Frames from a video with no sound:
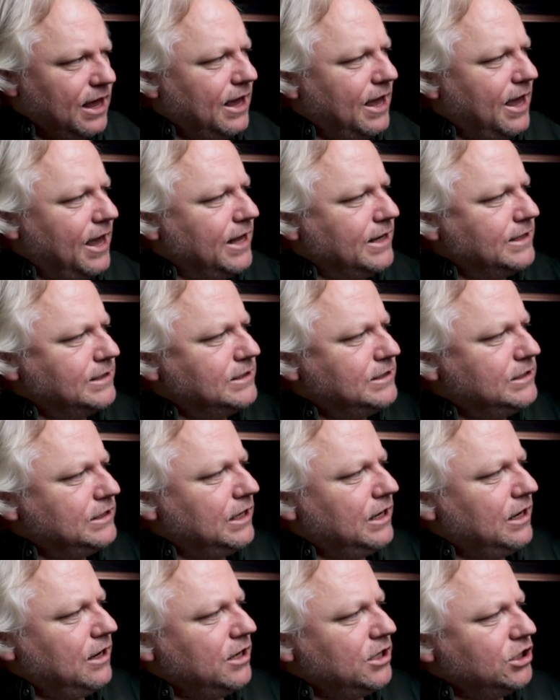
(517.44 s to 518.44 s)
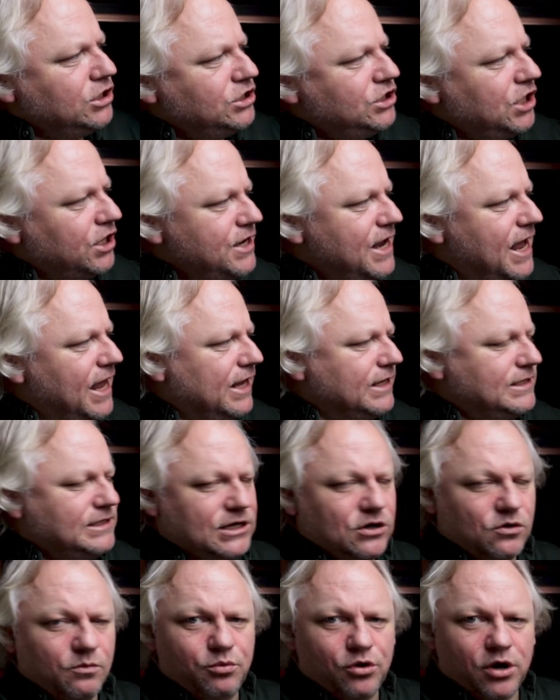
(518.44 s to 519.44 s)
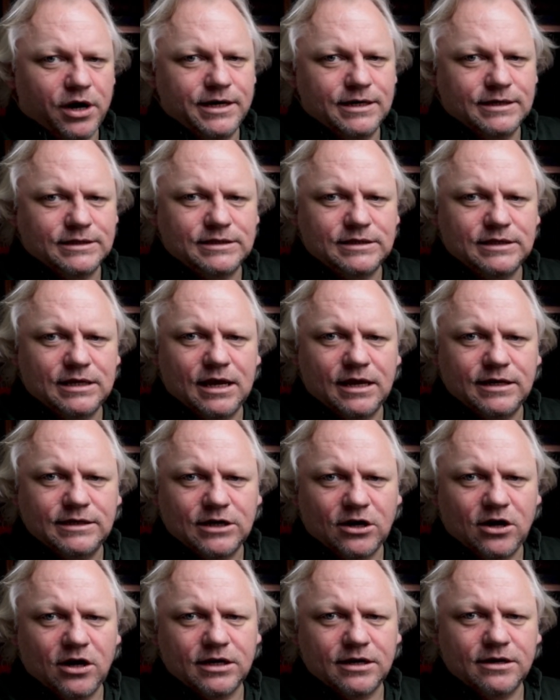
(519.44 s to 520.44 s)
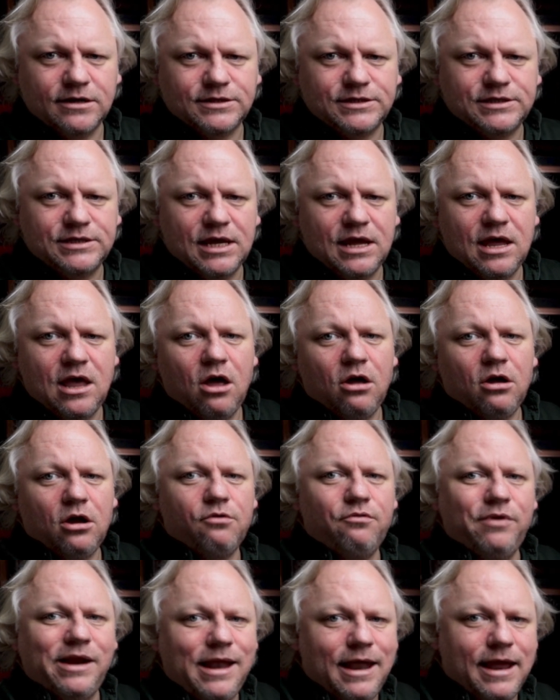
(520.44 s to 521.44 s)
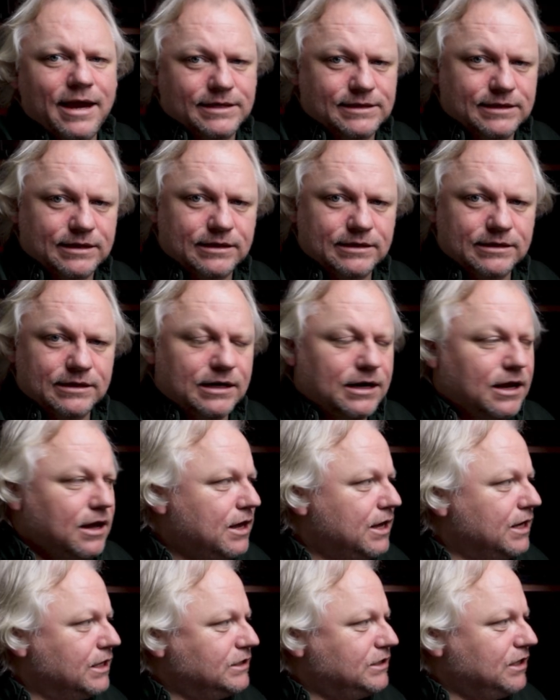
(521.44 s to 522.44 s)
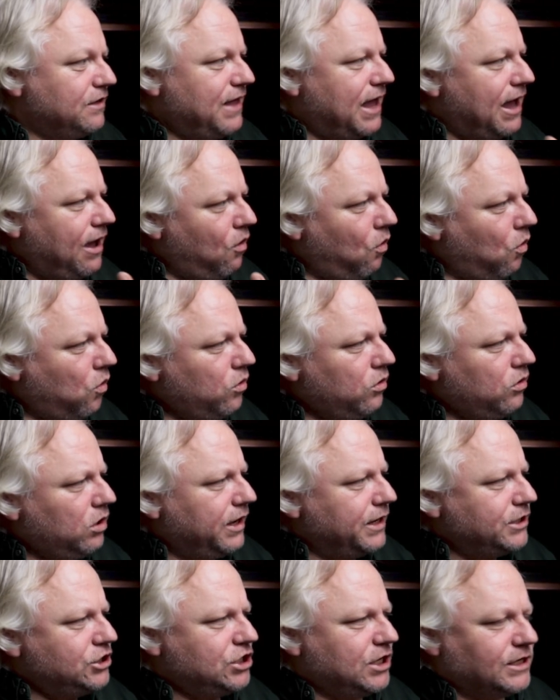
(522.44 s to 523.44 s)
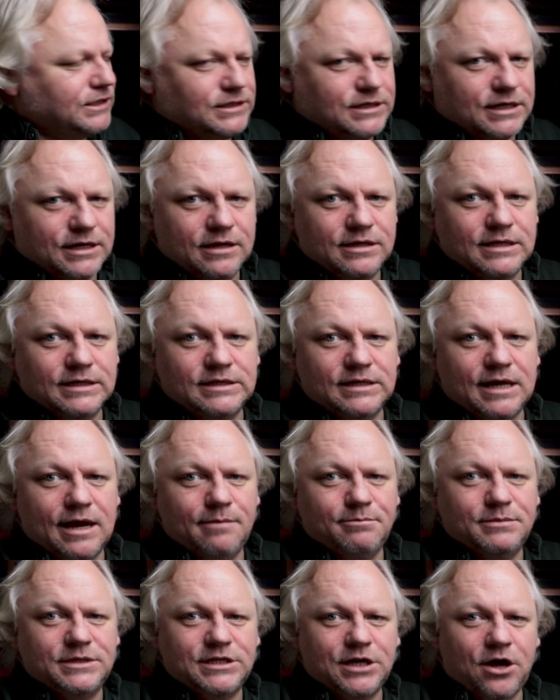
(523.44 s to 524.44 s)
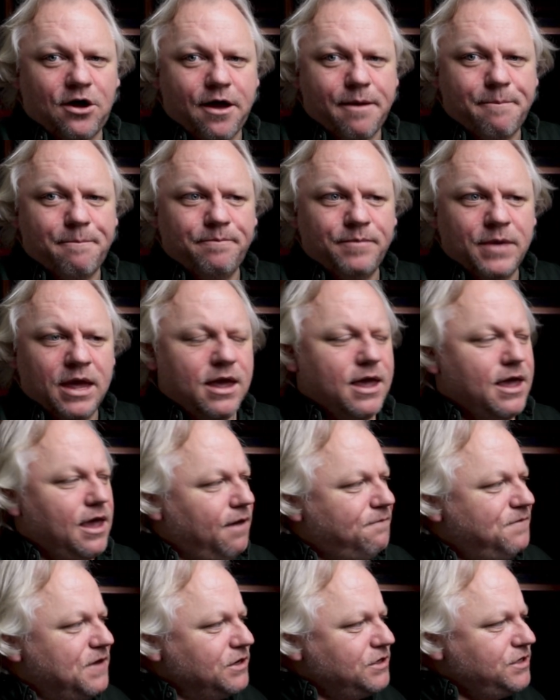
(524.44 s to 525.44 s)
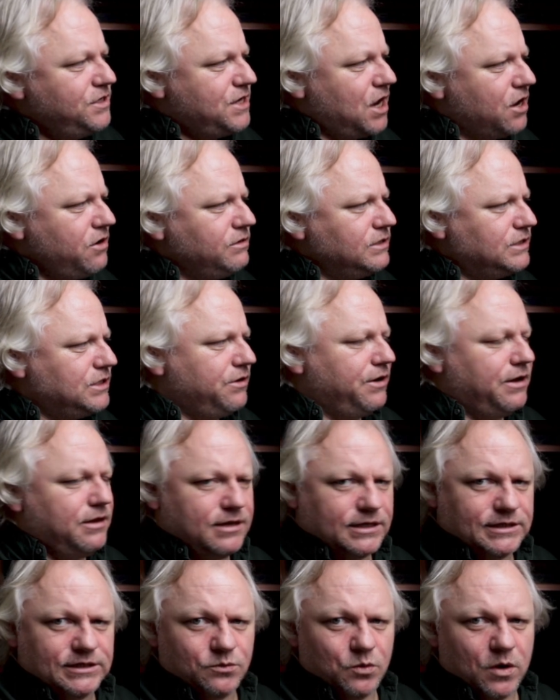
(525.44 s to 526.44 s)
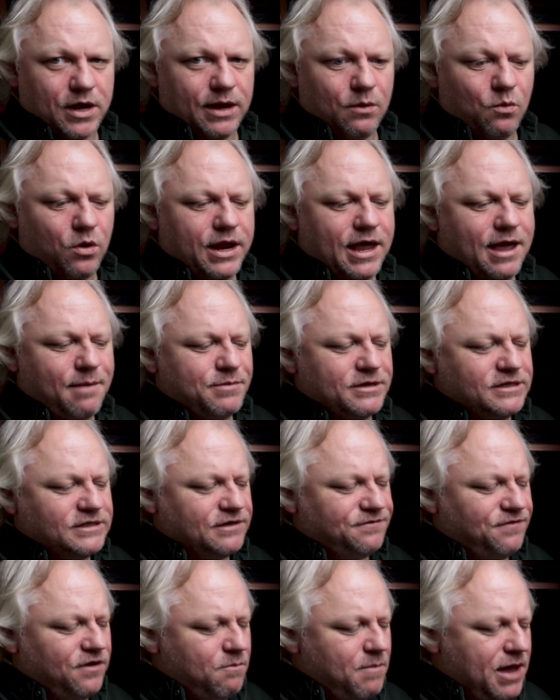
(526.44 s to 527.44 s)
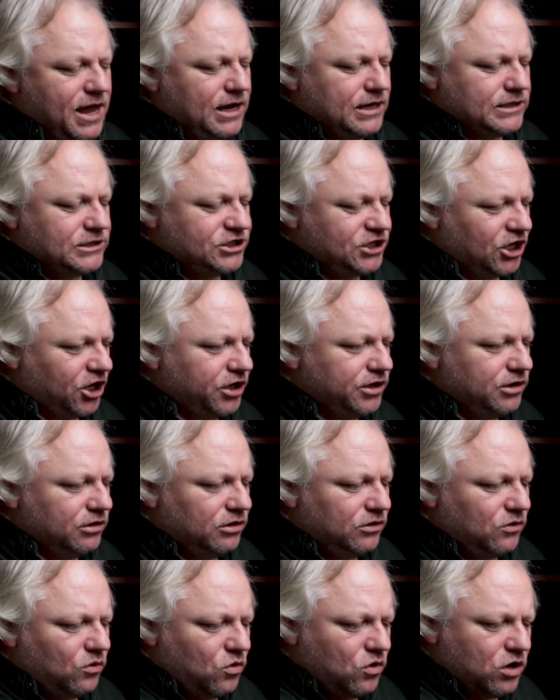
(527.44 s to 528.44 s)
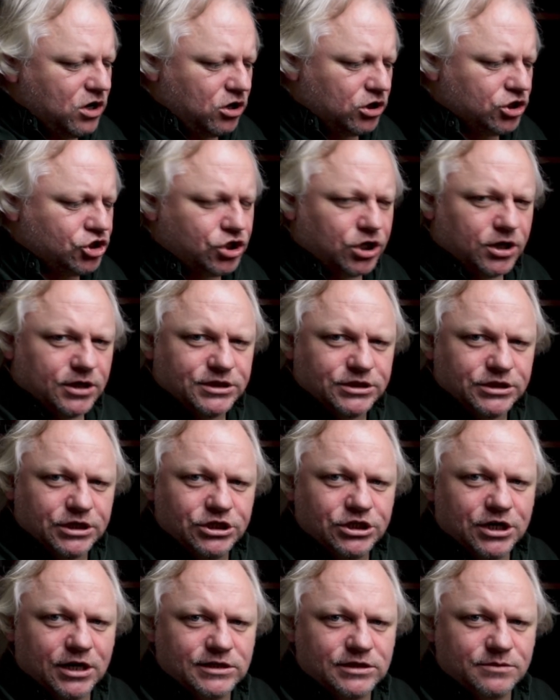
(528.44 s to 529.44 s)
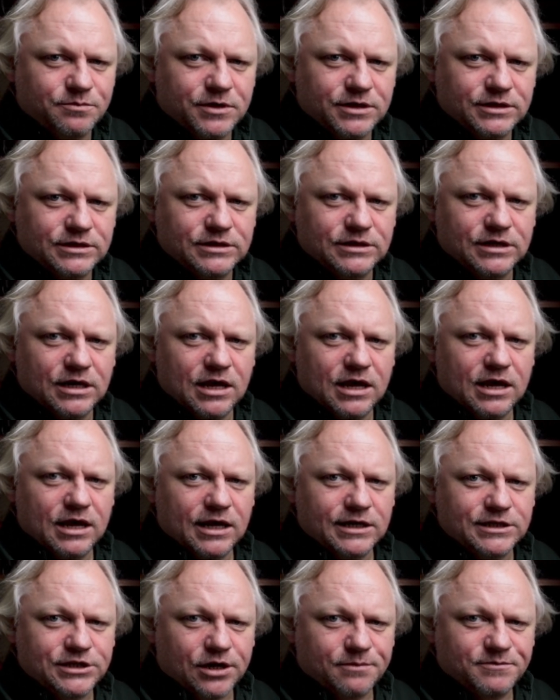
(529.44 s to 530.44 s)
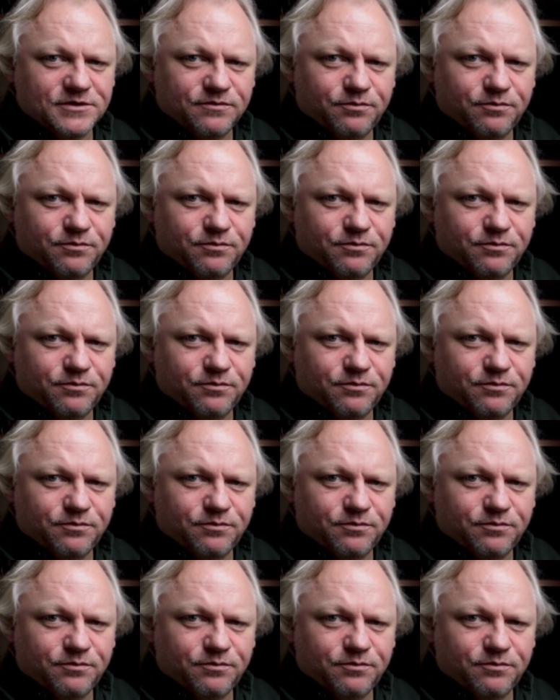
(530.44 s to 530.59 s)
and tonality or brightness and darkness are related. So they're all adjusted at the same time. If you don't do it this way, what happens if you make tonal or contrast adjustments in terms